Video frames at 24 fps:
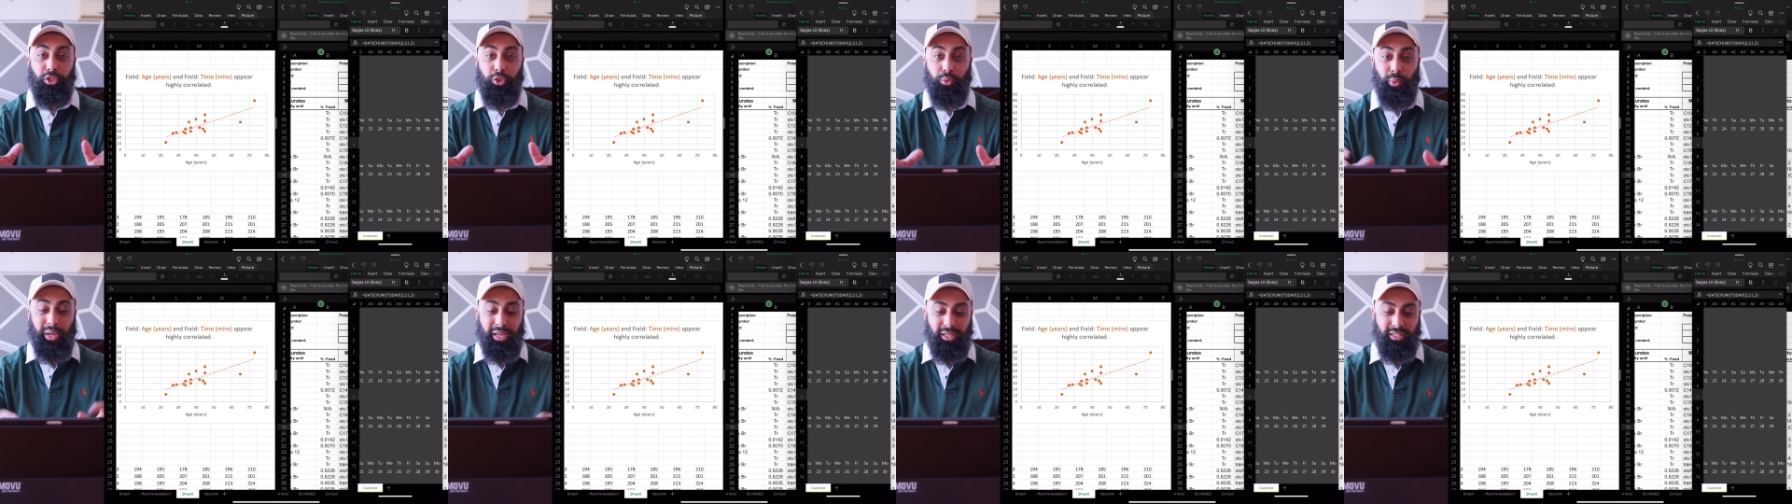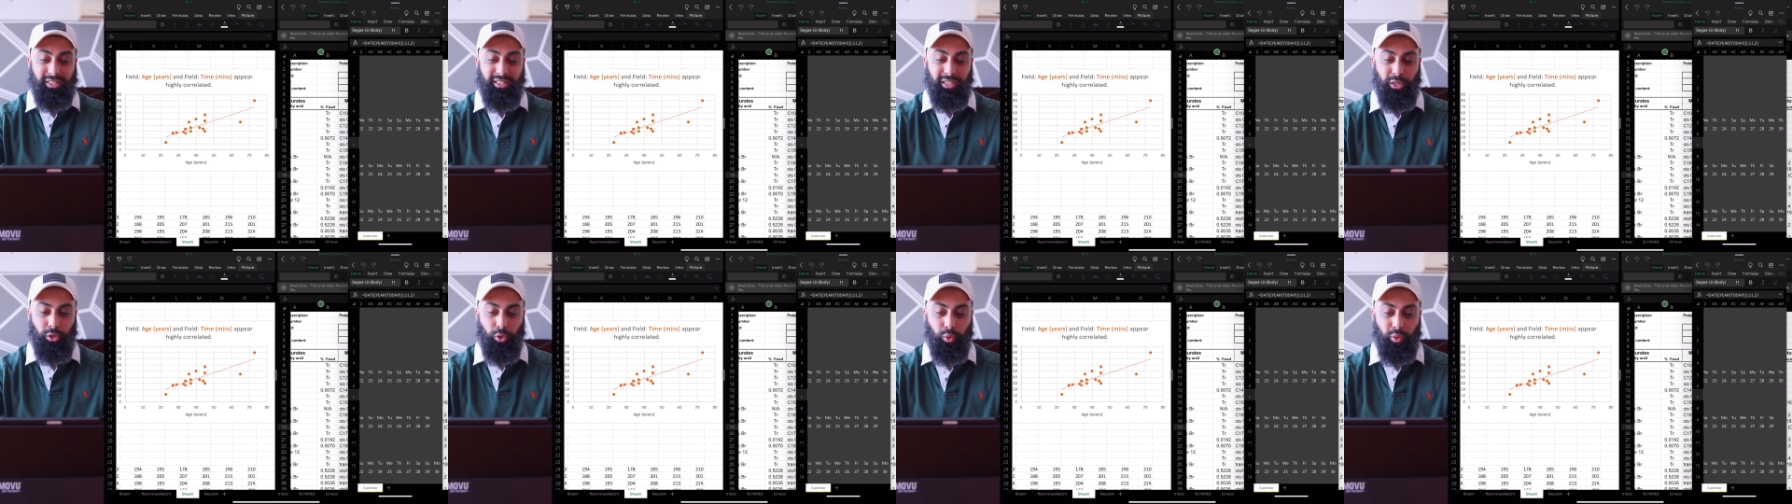two
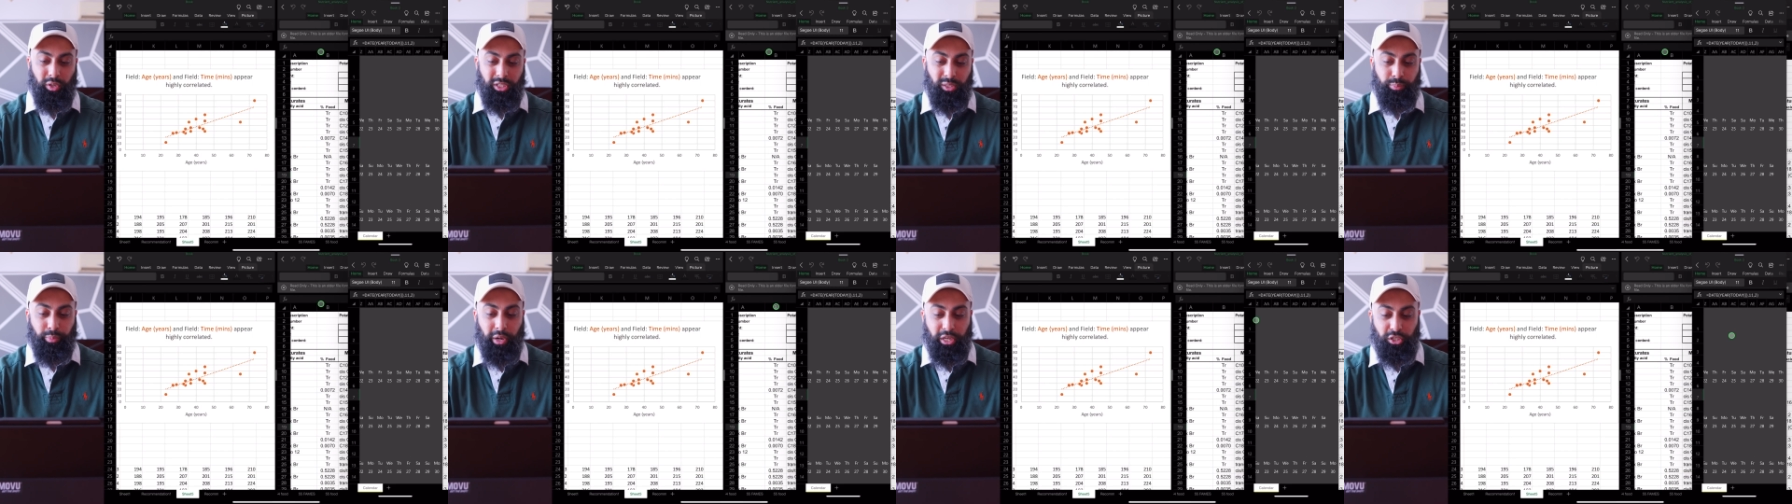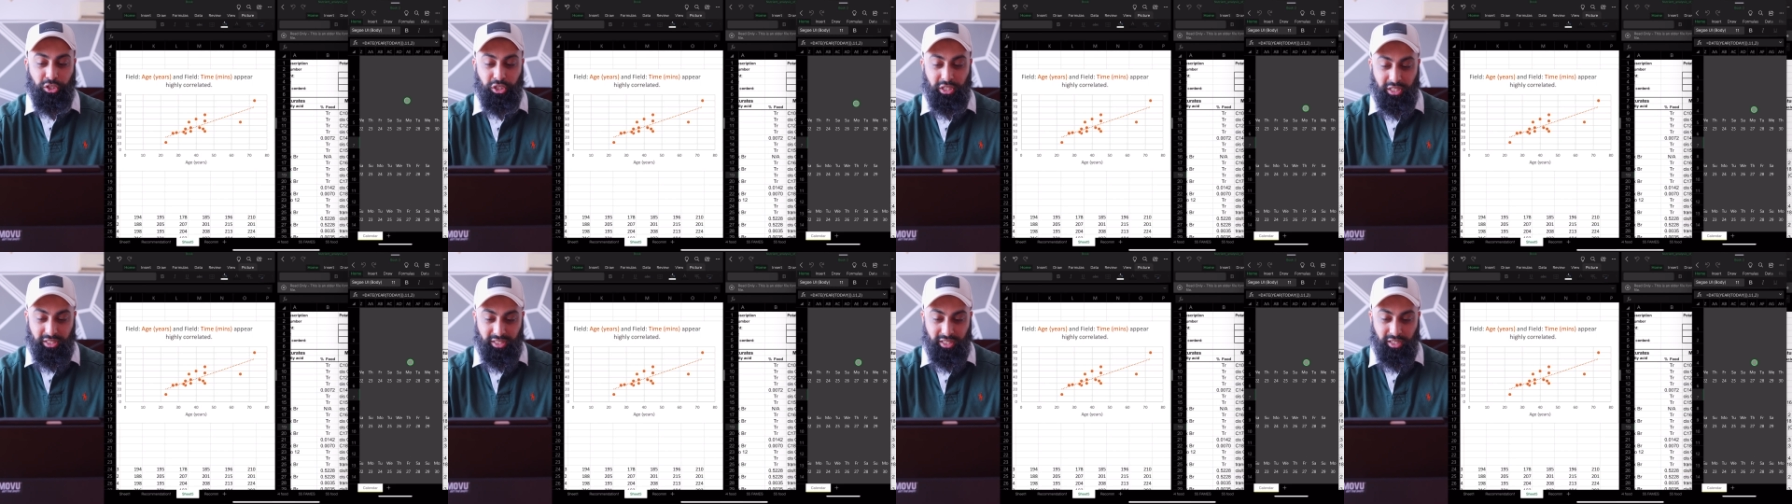Excel
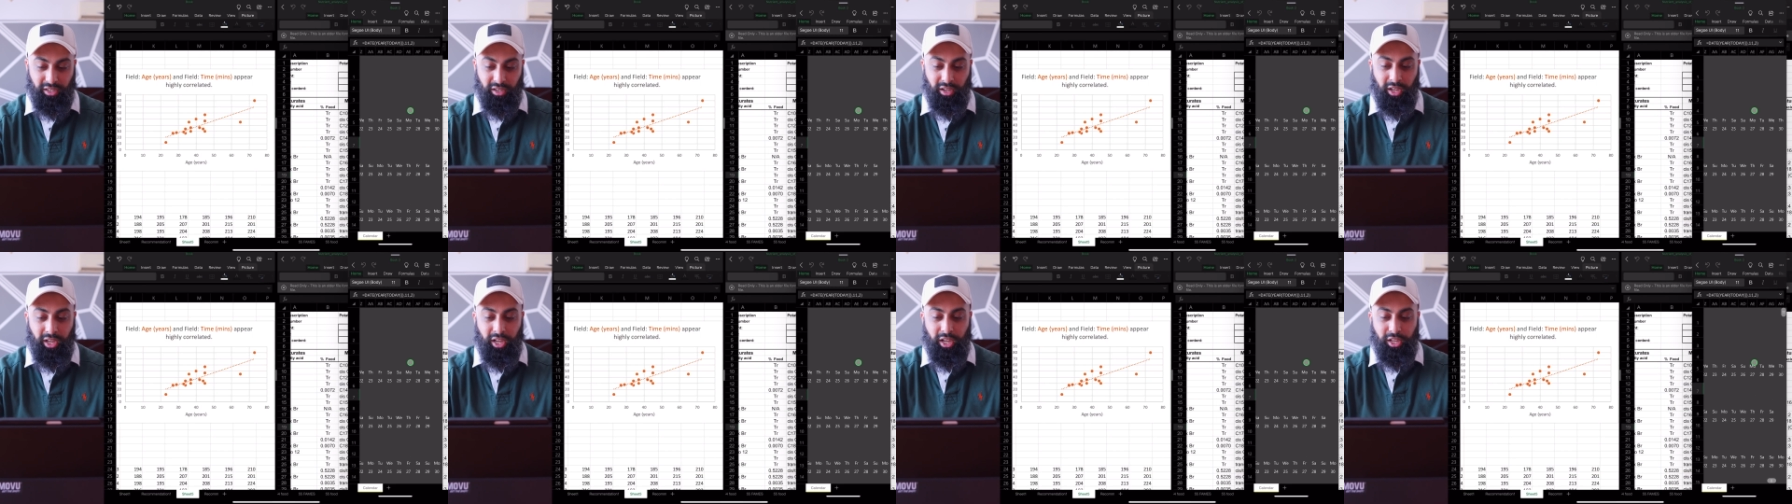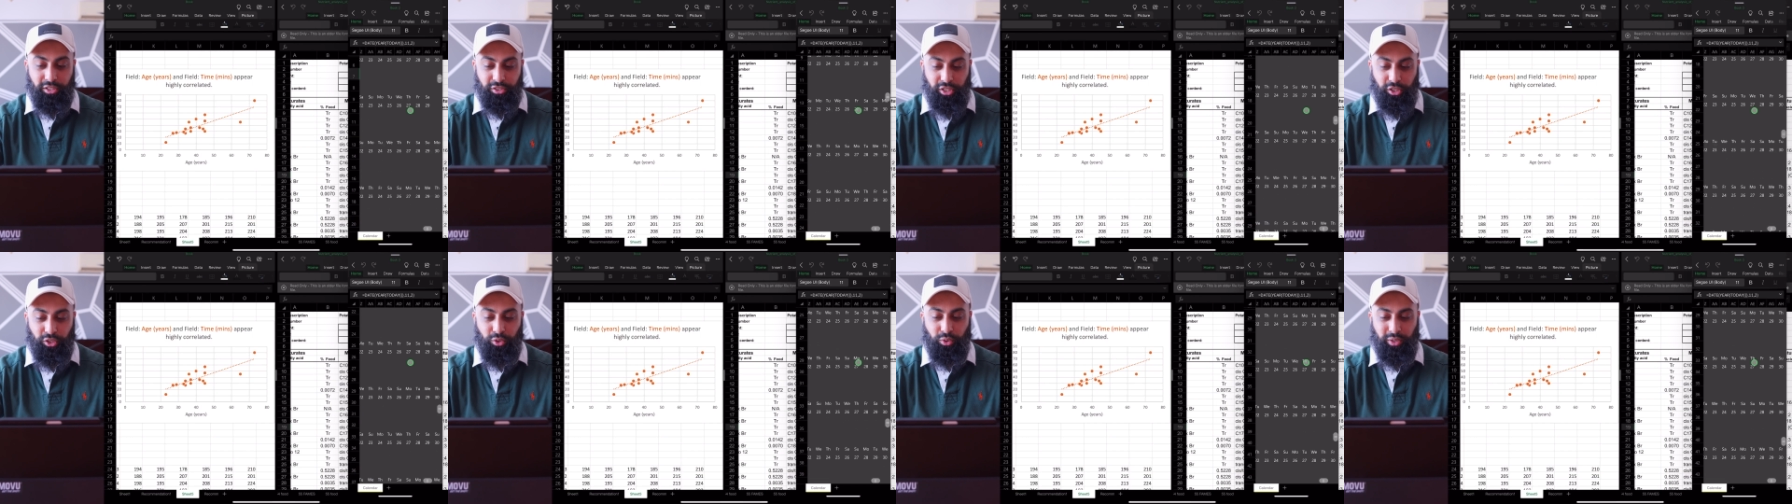spreadsheets here.
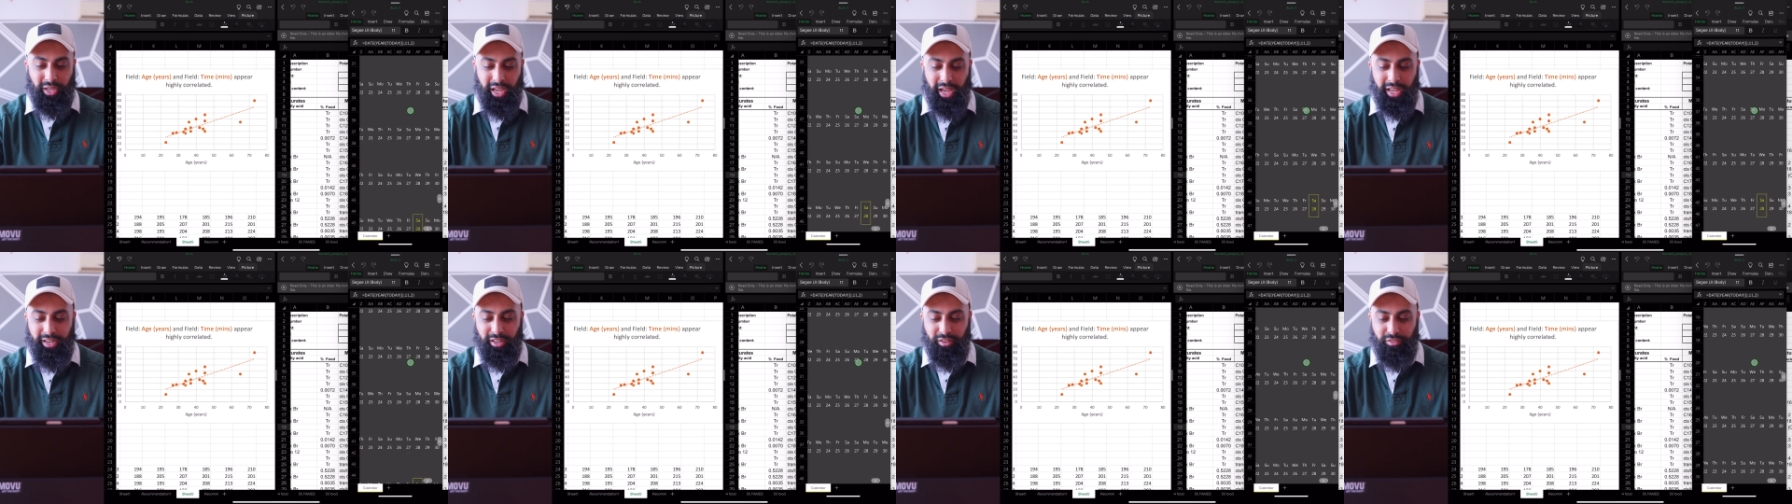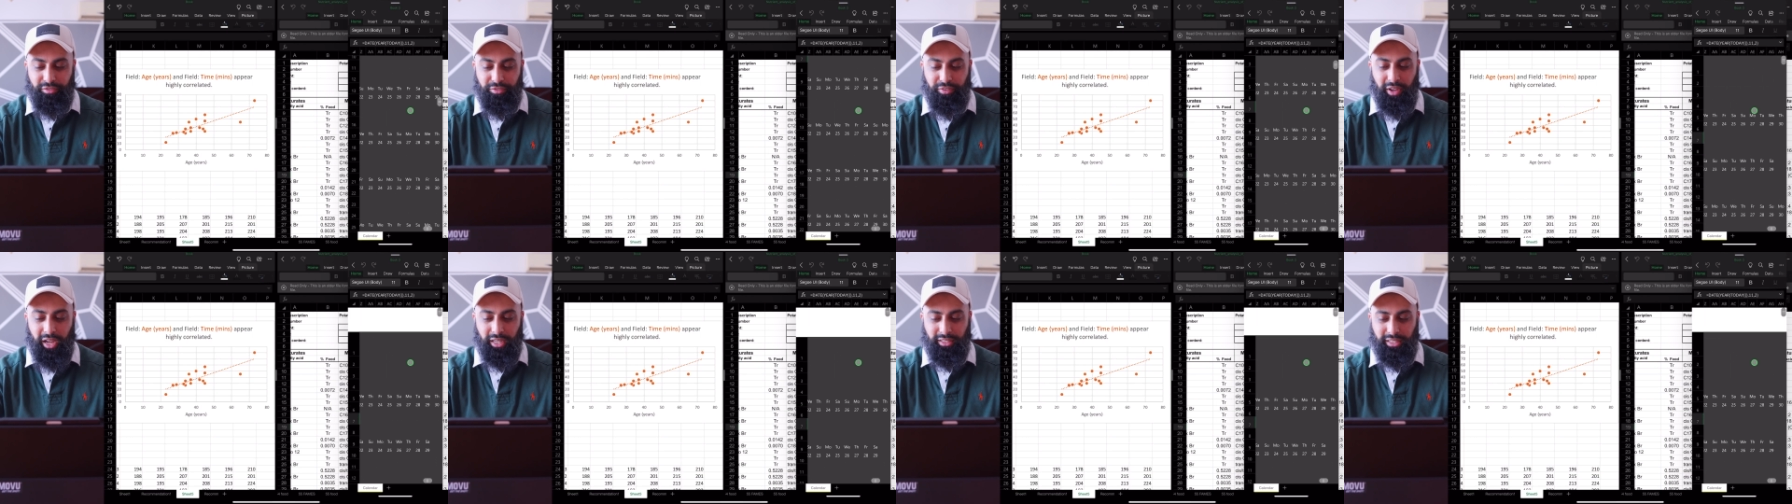So you can in
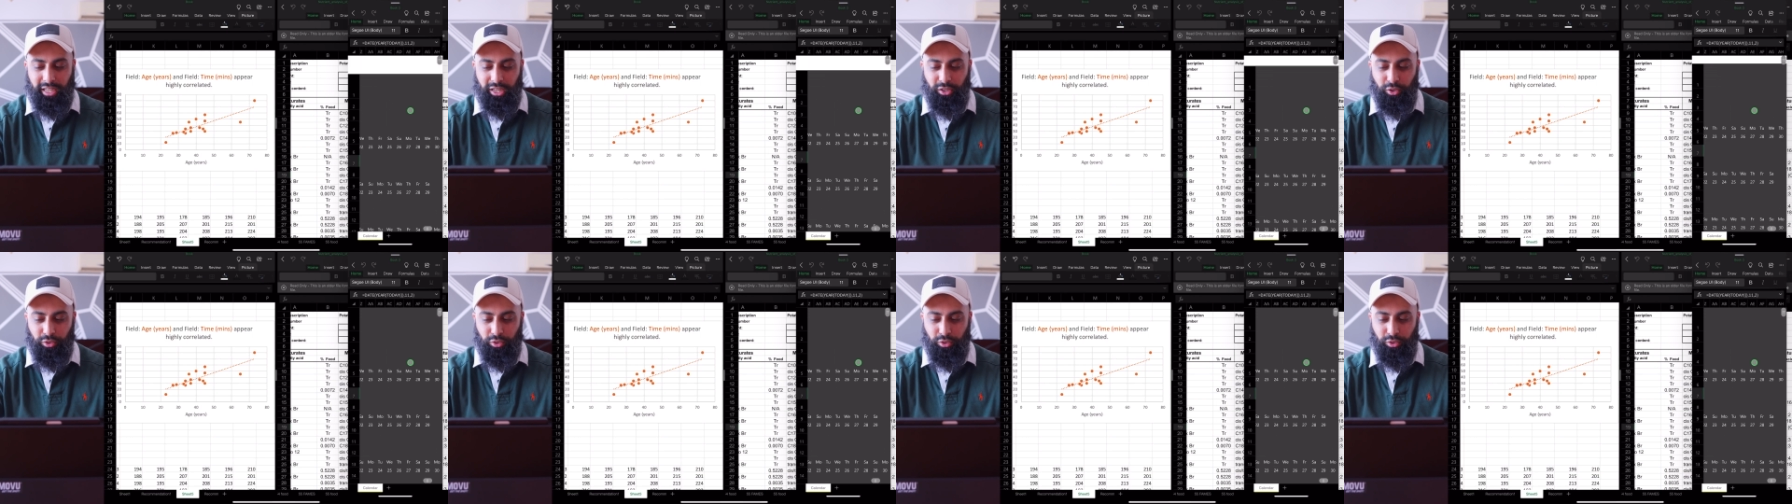fact, and